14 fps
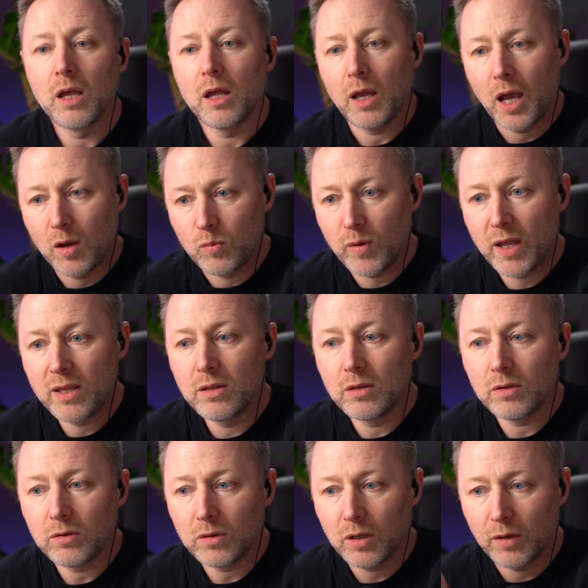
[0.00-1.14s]
And when
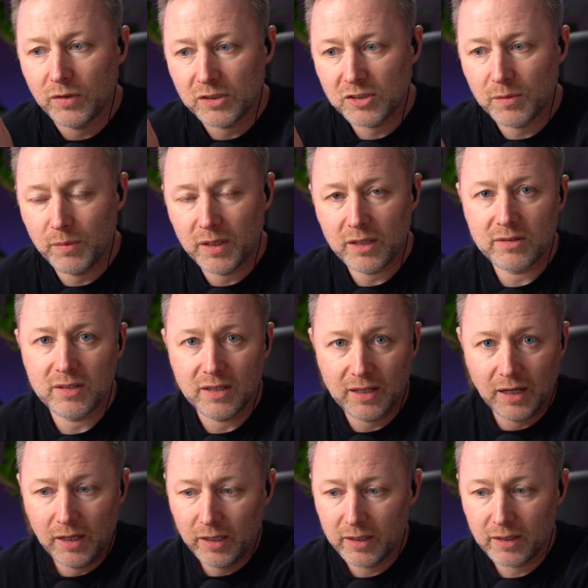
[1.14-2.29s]
if you're submitted to
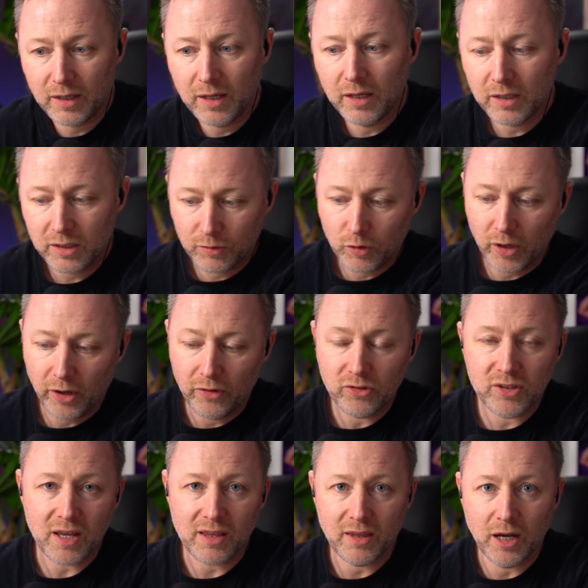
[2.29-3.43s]
that and that, you've got to
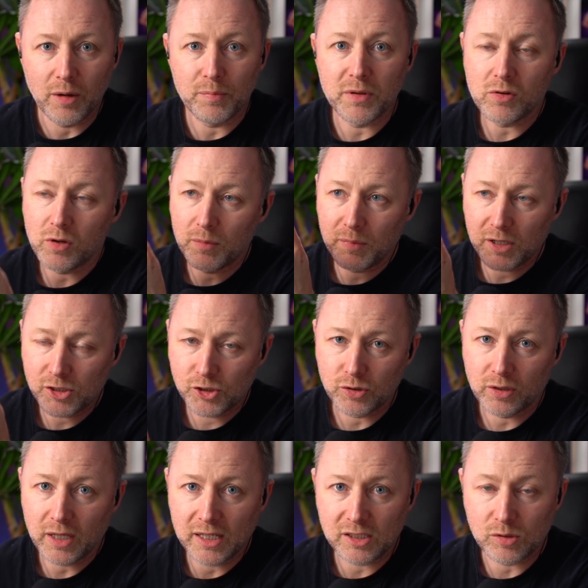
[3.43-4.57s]
untick that, but you've got to make sure
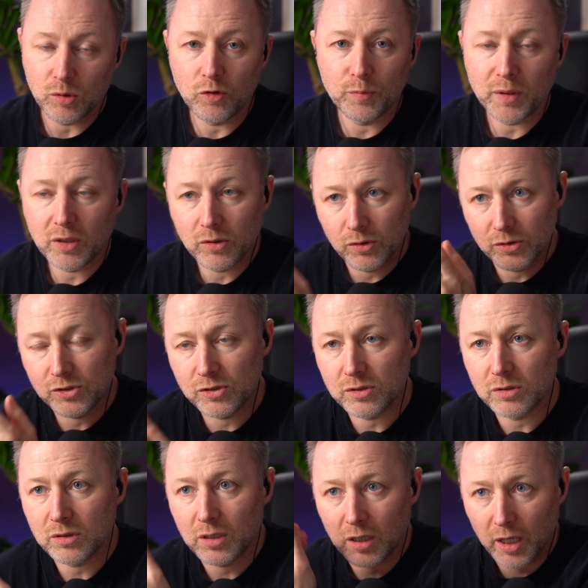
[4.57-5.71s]
that's off because
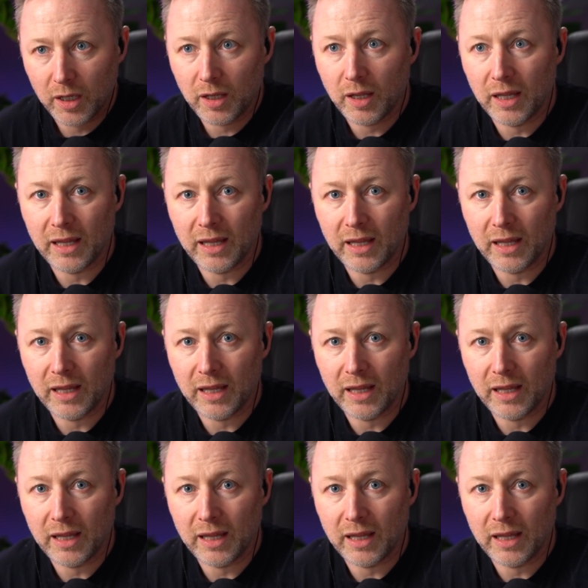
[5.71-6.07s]
it